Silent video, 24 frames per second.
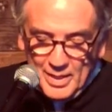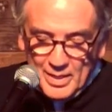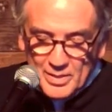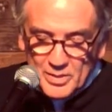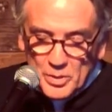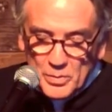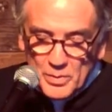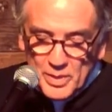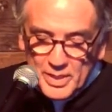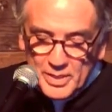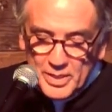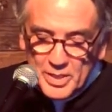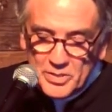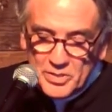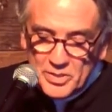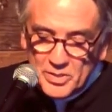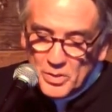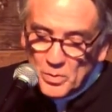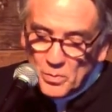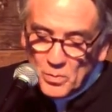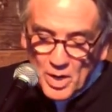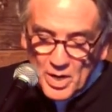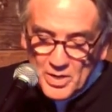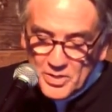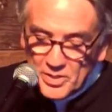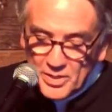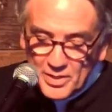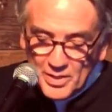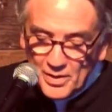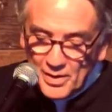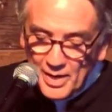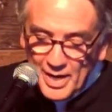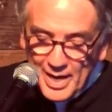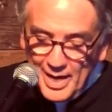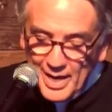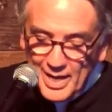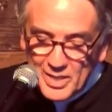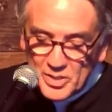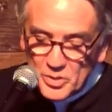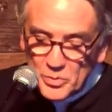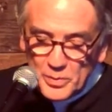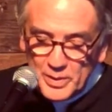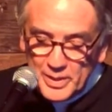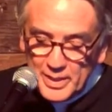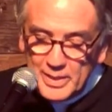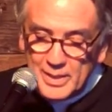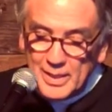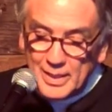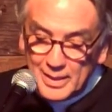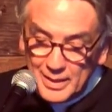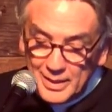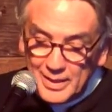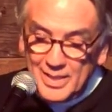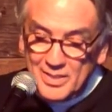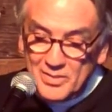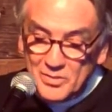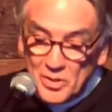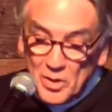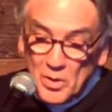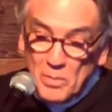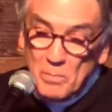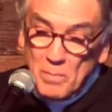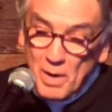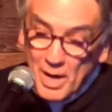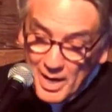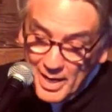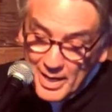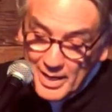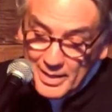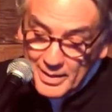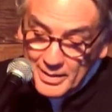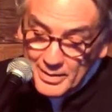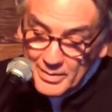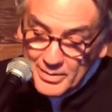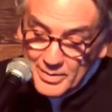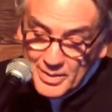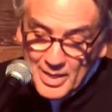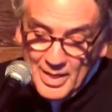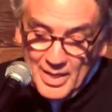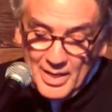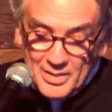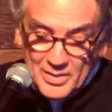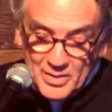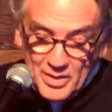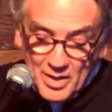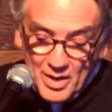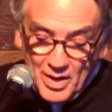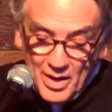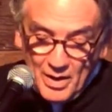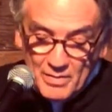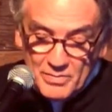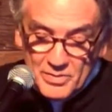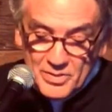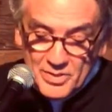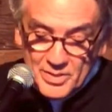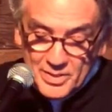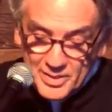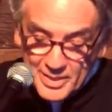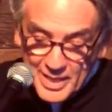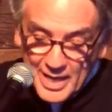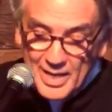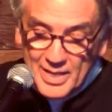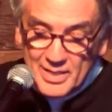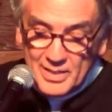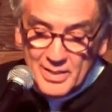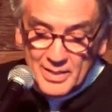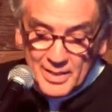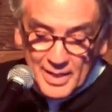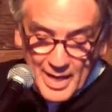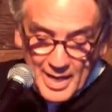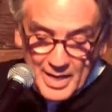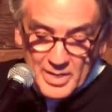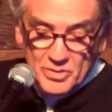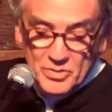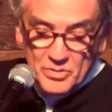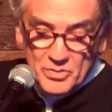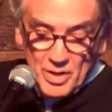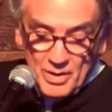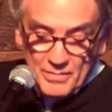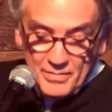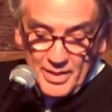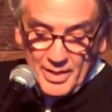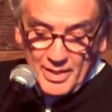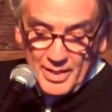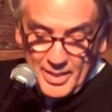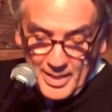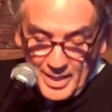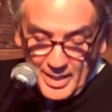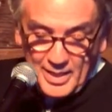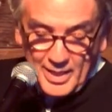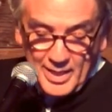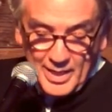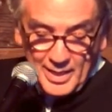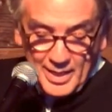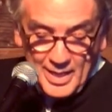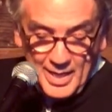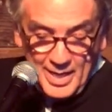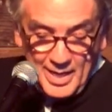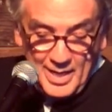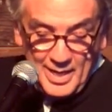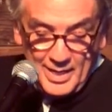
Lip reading: So in addition to washing our hands, we need to cleanse our minds to offset catastrophic thinking.